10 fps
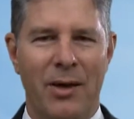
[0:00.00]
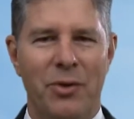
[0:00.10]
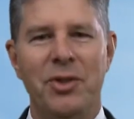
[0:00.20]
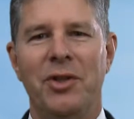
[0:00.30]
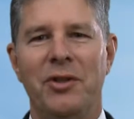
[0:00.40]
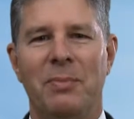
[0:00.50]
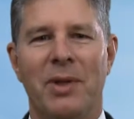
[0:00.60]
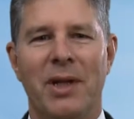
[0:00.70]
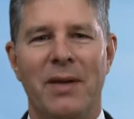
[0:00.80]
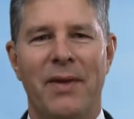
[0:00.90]
Christians
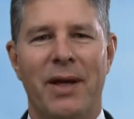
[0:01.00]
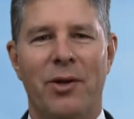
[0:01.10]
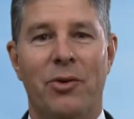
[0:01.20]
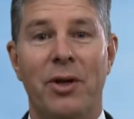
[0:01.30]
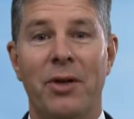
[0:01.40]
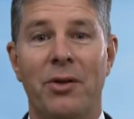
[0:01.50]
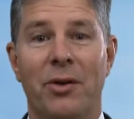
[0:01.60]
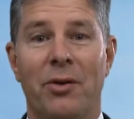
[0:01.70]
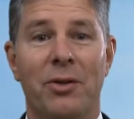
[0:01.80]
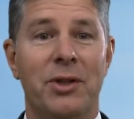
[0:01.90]
believe that according to
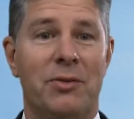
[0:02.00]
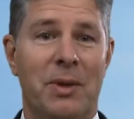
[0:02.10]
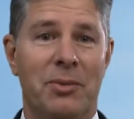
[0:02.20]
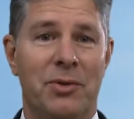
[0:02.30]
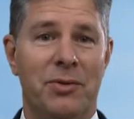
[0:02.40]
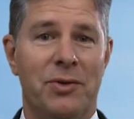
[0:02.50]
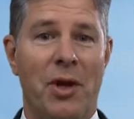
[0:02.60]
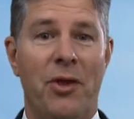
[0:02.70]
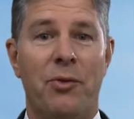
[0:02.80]
the Holy Scriptures,